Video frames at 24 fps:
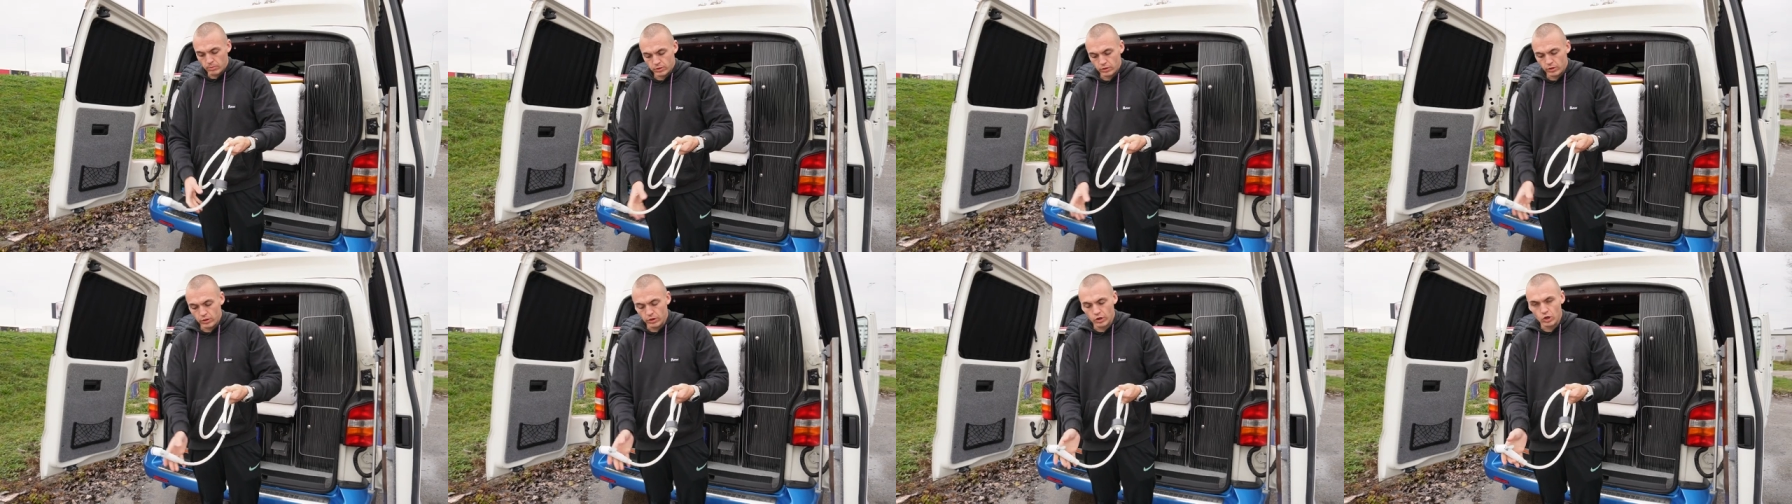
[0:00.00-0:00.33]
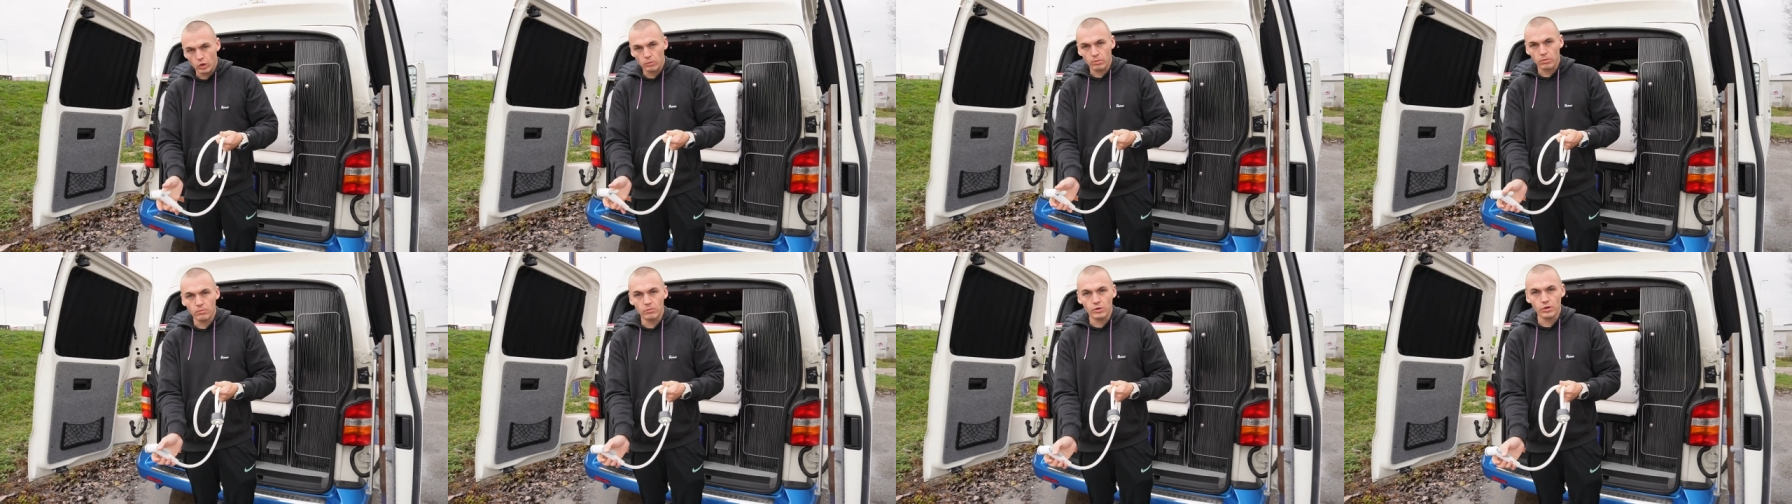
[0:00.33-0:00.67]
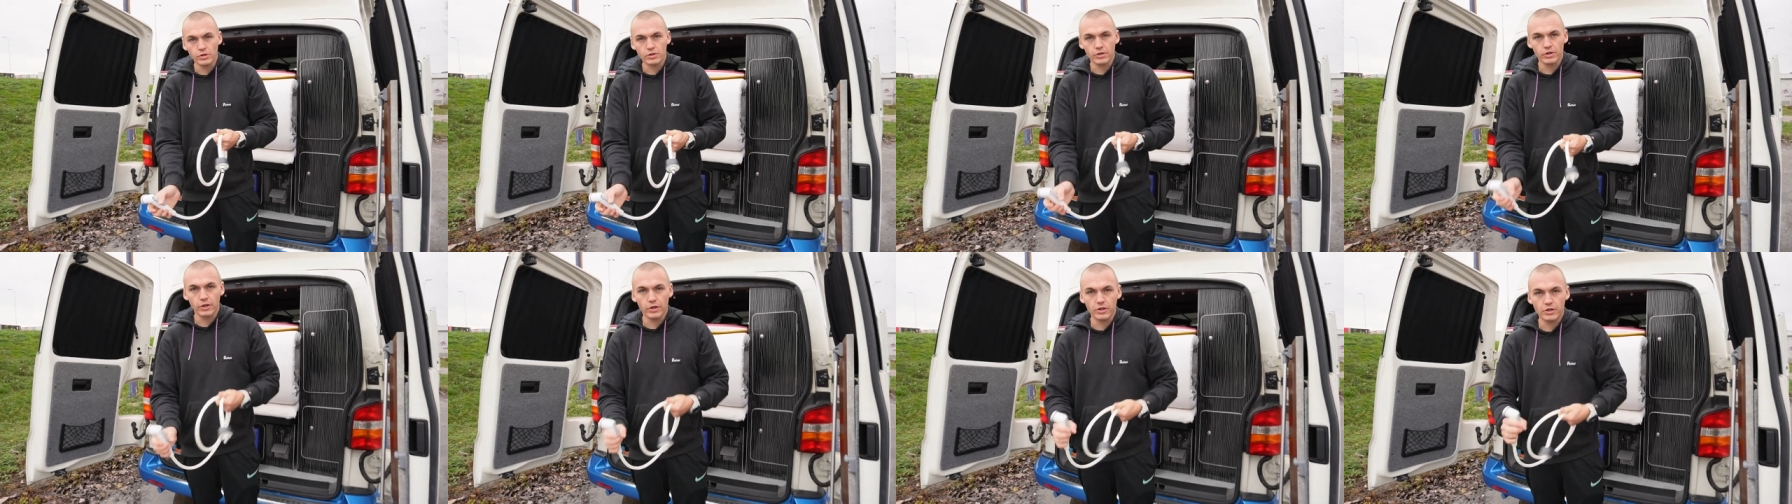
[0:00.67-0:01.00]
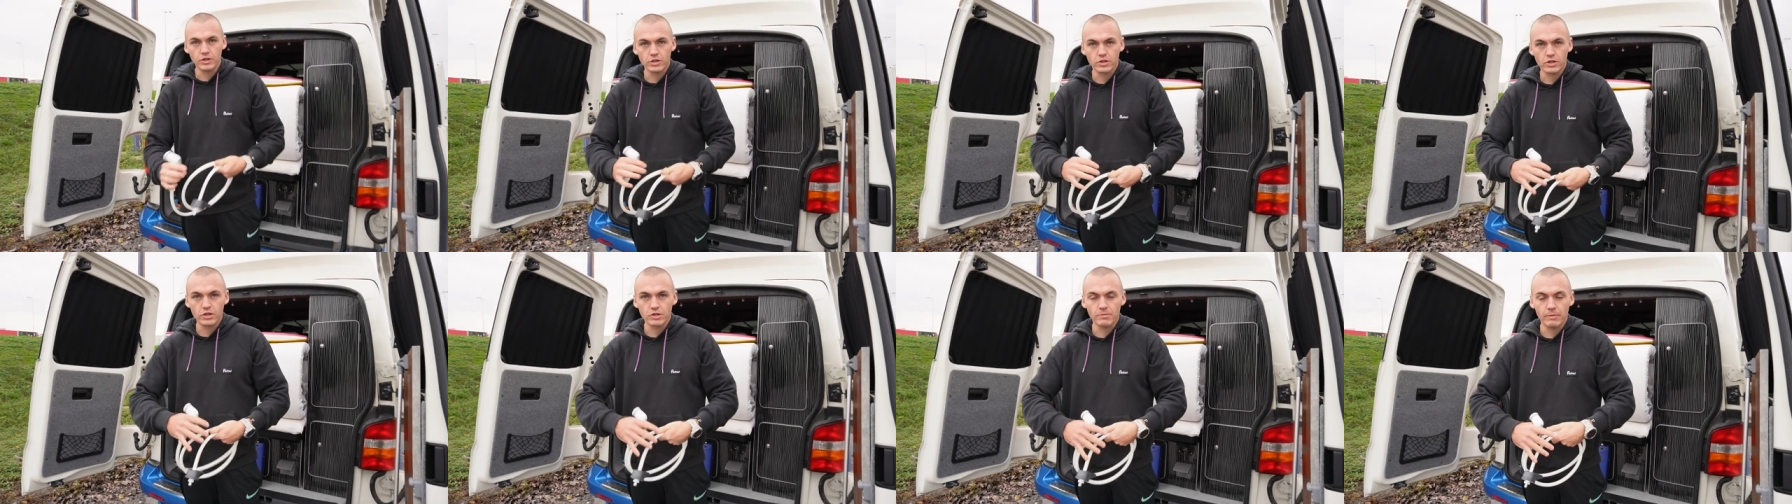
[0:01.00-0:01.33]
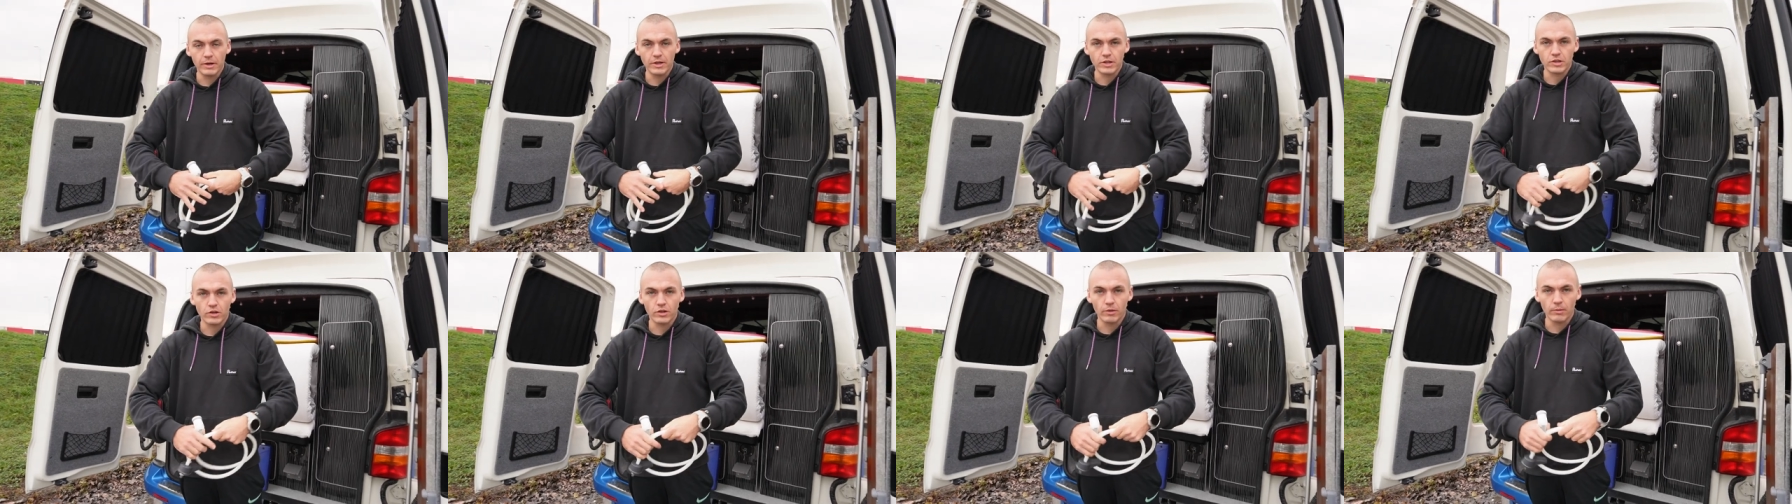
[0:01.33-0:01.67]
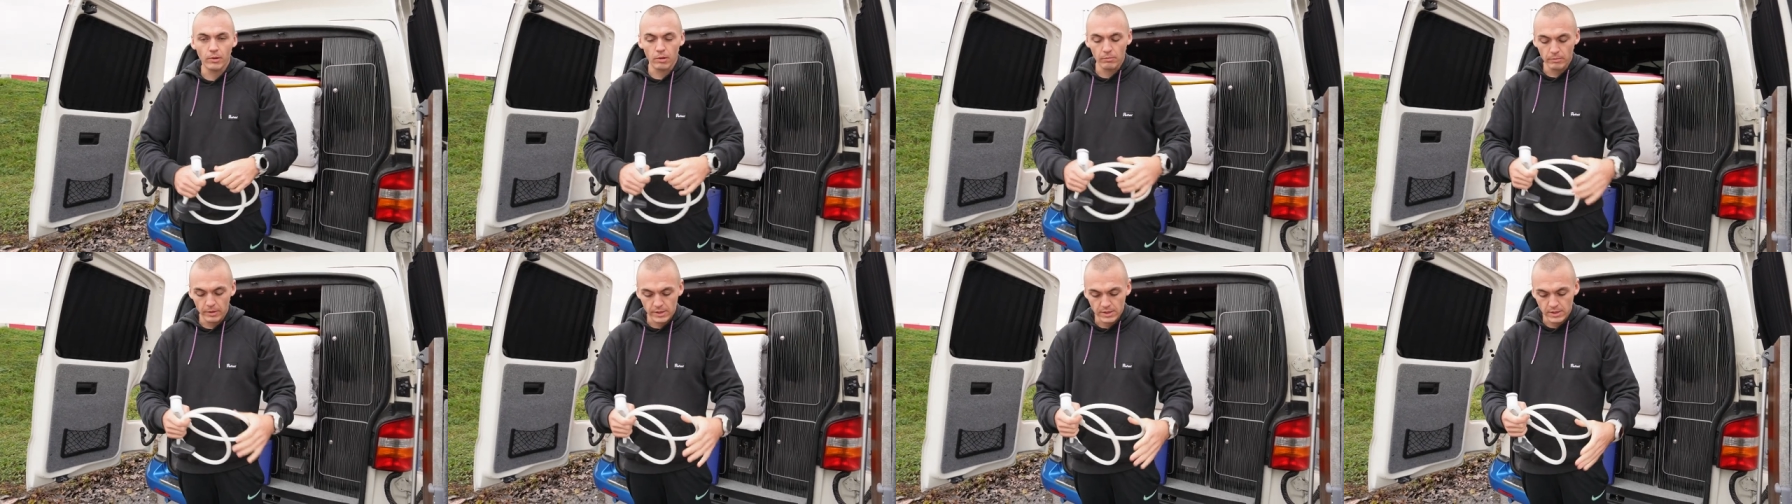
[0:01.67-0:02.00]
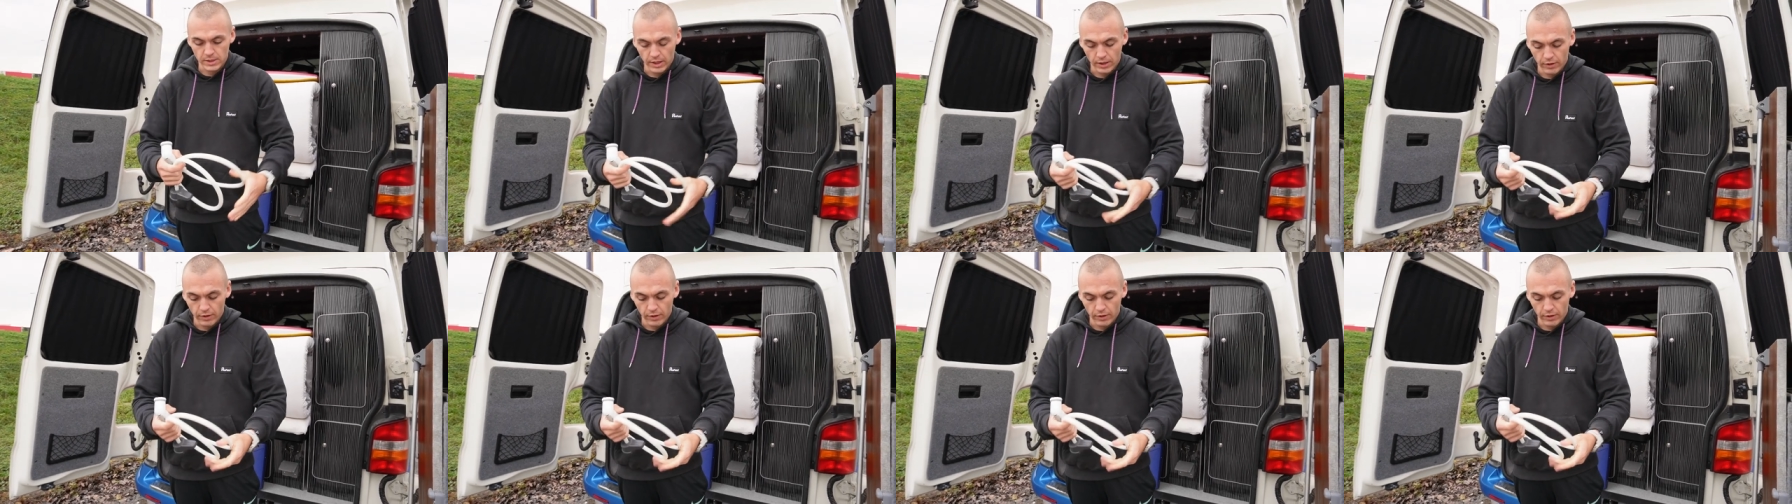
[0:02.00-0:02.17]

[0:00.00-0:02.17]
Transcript: do a couple more searches just to make sure I'm not missing